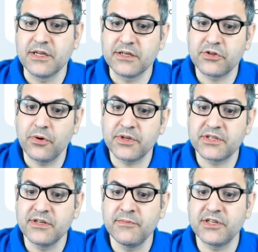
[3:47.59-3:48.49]
So it
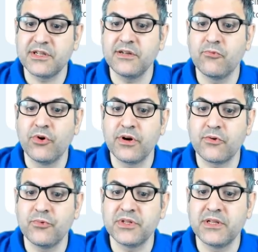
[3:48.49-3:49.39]
seamlessly work
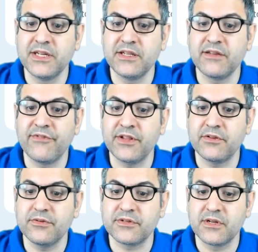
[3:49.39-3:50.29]
with leading
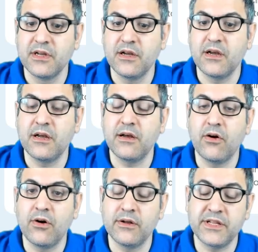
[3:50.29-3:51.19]
vendors,
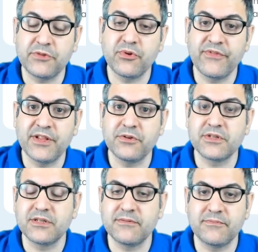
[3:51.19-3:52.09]
network
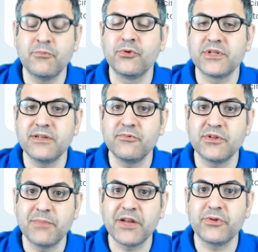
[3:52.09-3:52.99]
vendors, mostly with
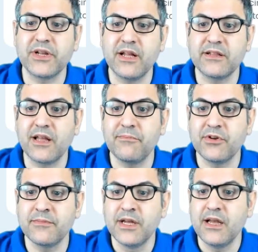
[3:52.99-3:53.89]
MikroTik and
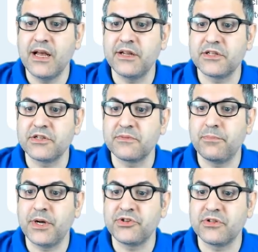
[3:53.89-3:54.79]
Cambium, and it is
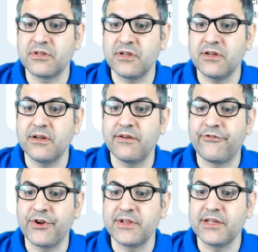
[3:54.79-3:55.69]
budget
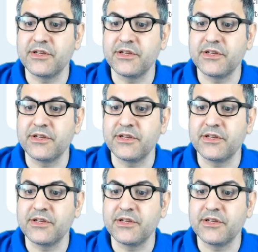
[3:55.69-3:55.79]
friendly.